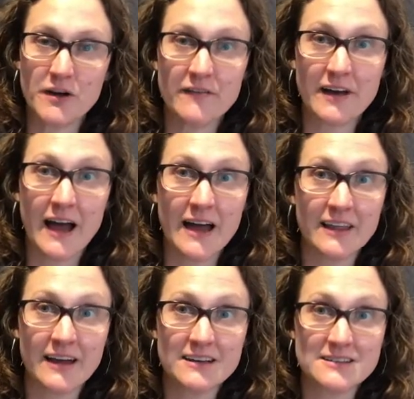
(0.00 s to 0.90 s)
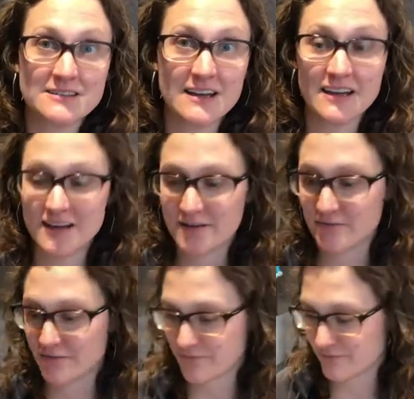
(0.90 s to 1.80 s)
even I like just taking a
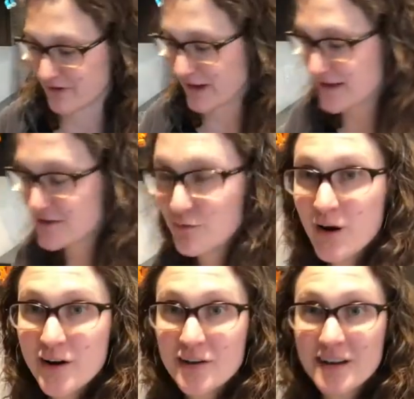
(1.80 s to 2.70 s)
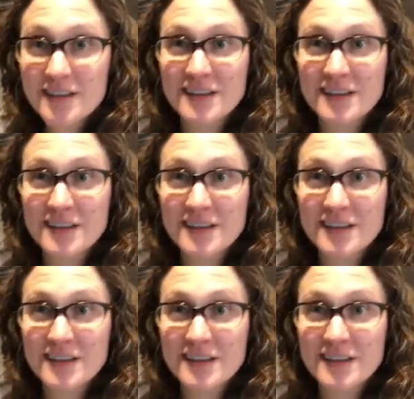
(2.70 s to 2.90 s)
glass of water like